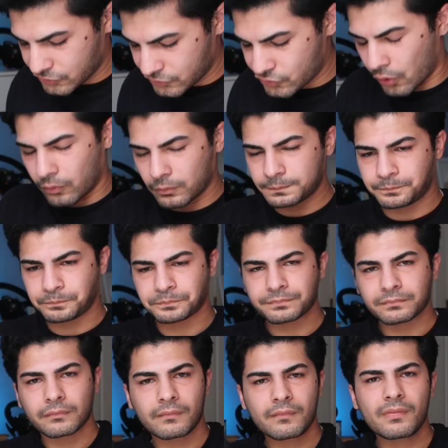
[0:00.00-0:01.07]
So,
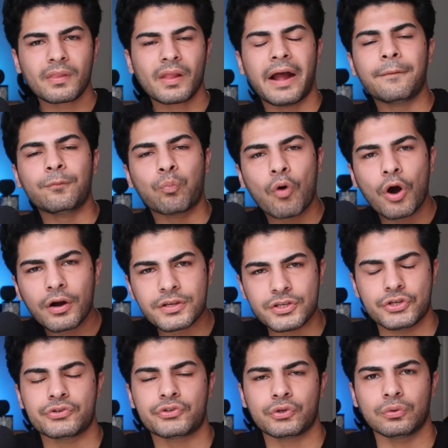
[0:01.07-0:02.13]
I want
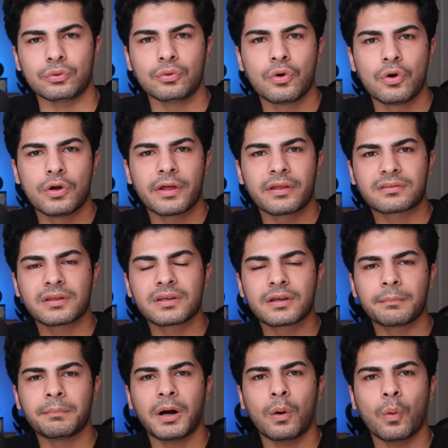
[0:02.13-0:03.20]
you to think
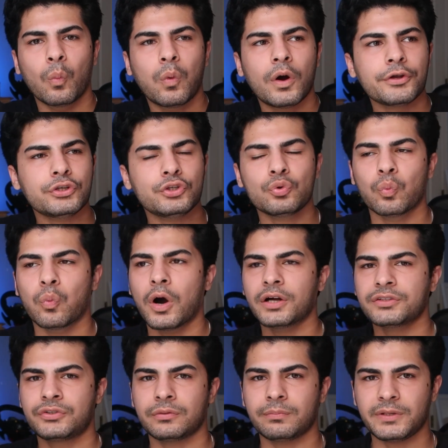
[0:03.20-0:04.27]
about what you
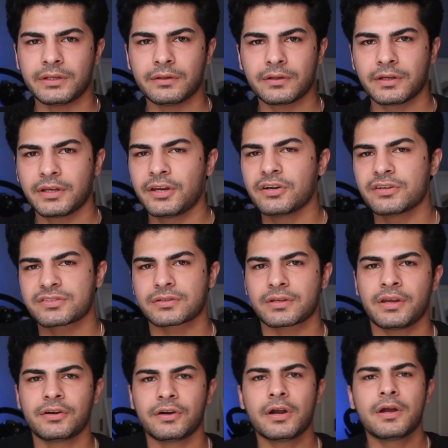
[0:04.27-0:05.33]
want to be.
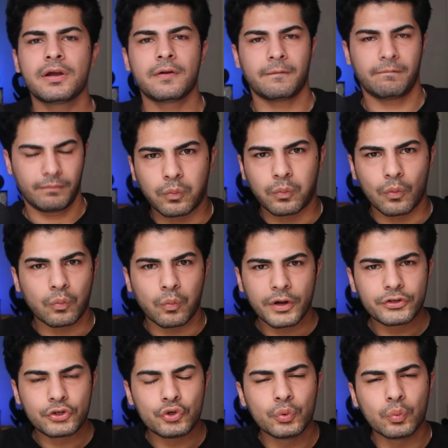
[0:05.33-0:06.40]

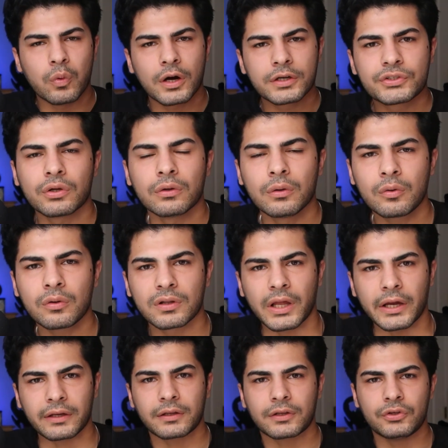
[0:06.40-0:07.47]
What you want to look
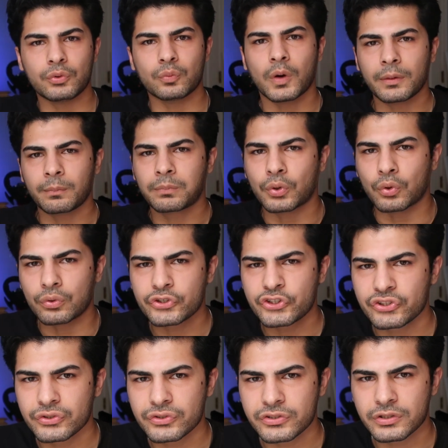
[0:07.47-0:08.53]
like. Do you want
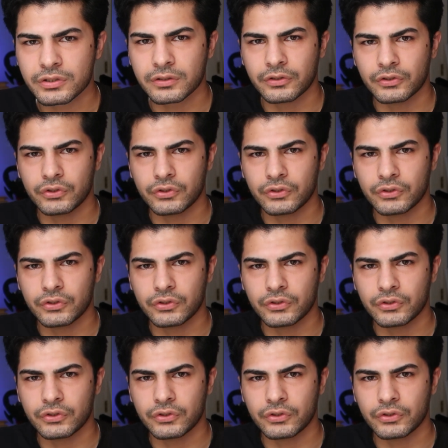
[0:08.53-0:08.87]
Porsches?